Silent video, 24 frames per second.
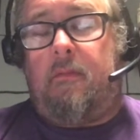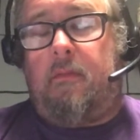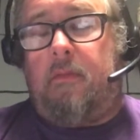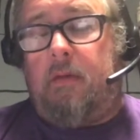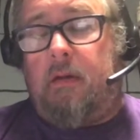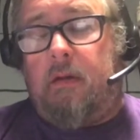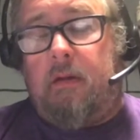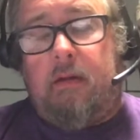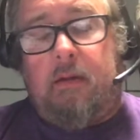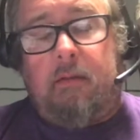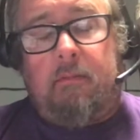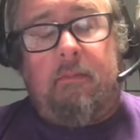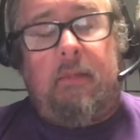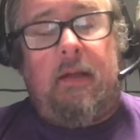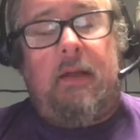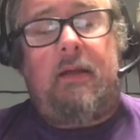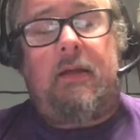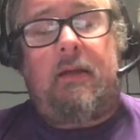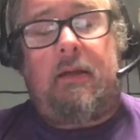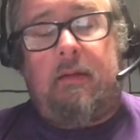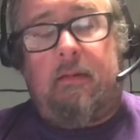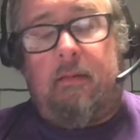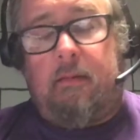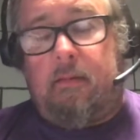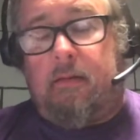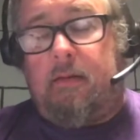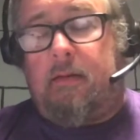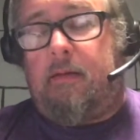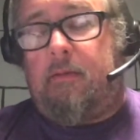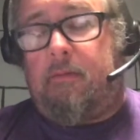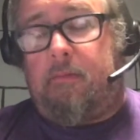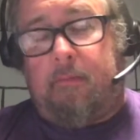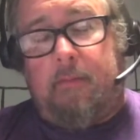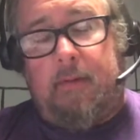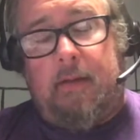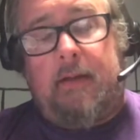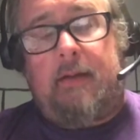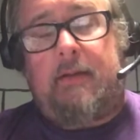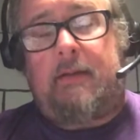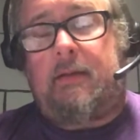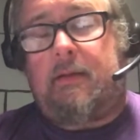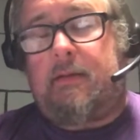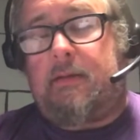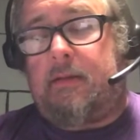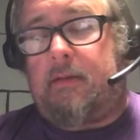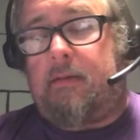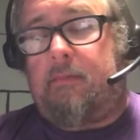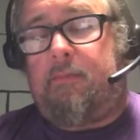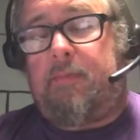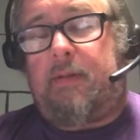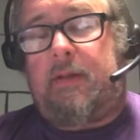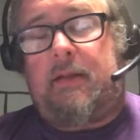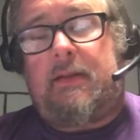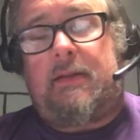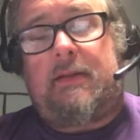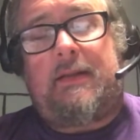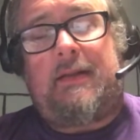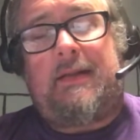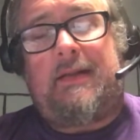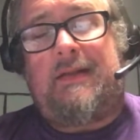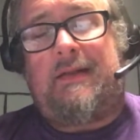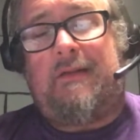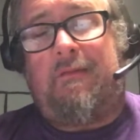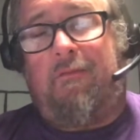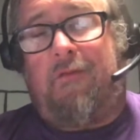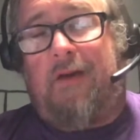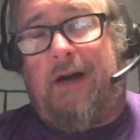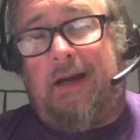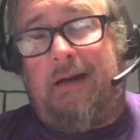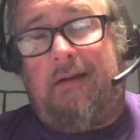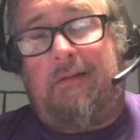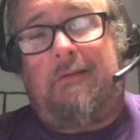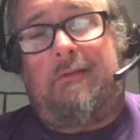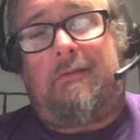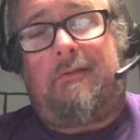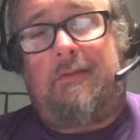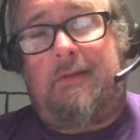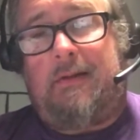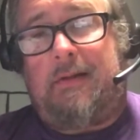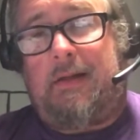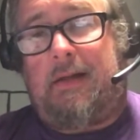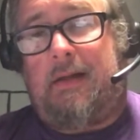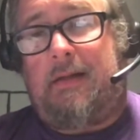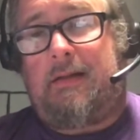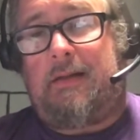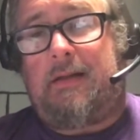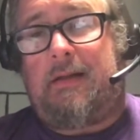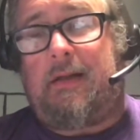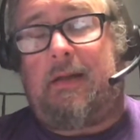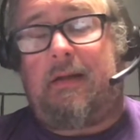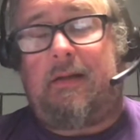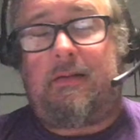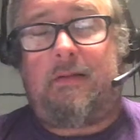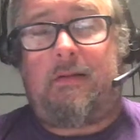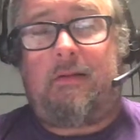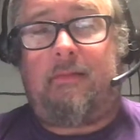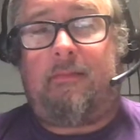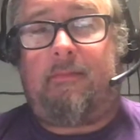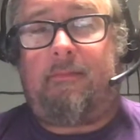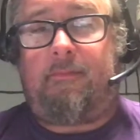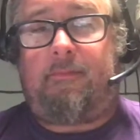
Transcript: you can make the relationship piece is vital to education.